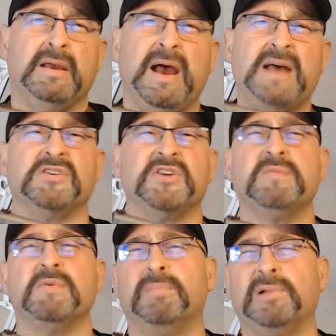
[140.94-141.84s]
As the
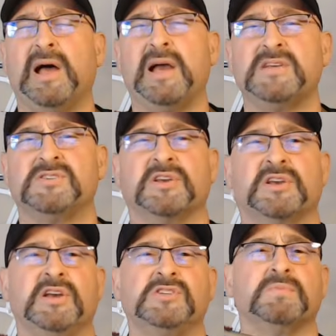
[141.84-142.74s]
name implies, the
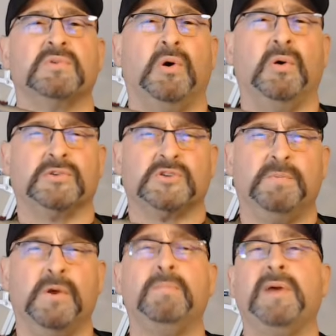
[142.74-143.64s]
Custom Colt is
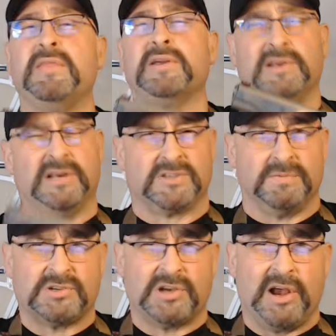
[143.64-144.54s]
built by the
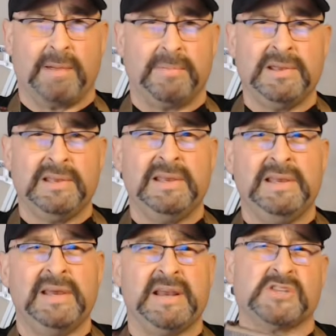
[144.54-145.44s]
Custom Shop
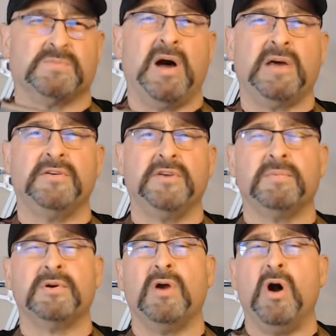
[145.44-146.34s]
and has model
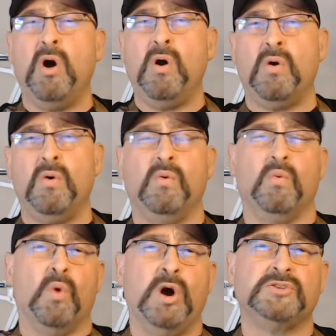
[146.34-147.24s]
number
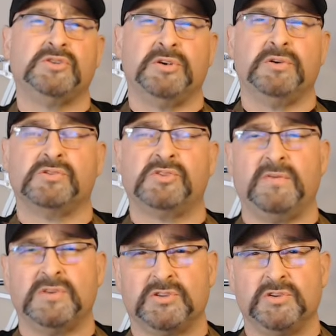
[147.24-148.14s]

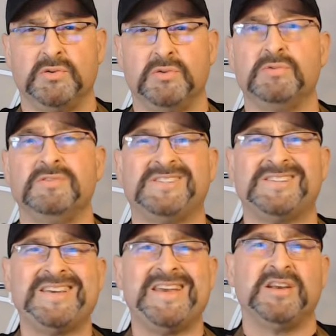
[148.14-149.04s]

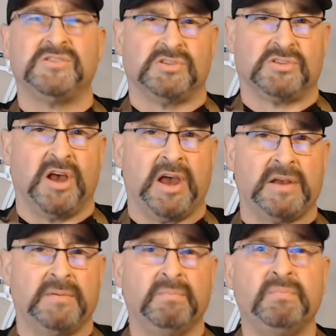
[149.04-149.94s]
O1072CS assigned,